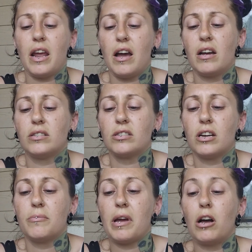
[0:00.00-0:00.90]
and
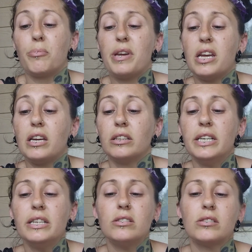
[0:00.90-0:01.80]
help heal
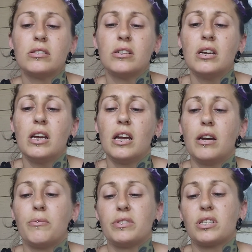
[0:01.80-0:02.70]
it,
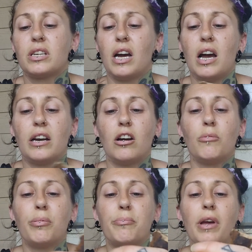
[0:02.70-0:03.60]
and once again
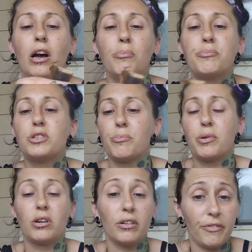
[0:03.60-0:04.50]
help to
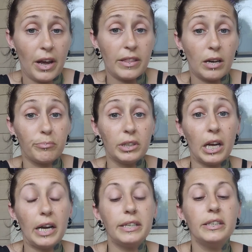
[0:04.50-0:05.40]
purify that
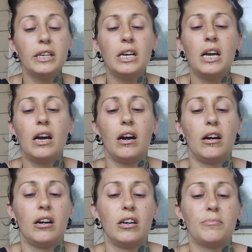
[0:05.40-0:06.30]
blood,
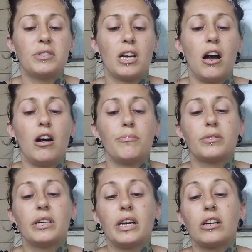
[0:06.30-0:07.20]
to
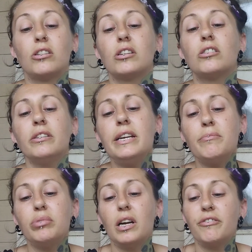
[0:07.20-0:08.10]
help get good
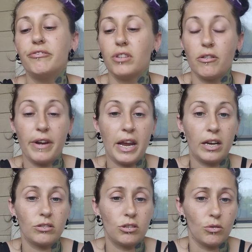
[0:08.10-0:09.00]
clean blood
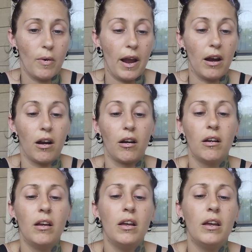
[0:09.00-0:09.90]
flowing to where
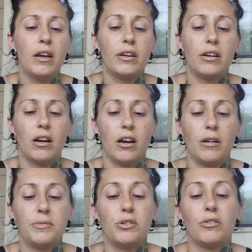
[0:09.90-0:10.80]

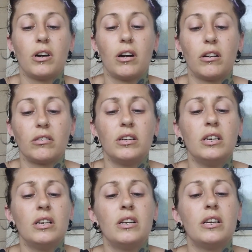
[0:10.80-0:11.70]
your
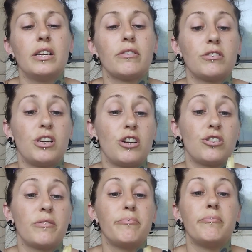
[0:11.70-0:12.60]

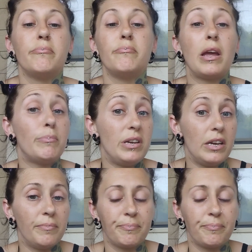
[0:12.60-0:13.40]
irritation may be.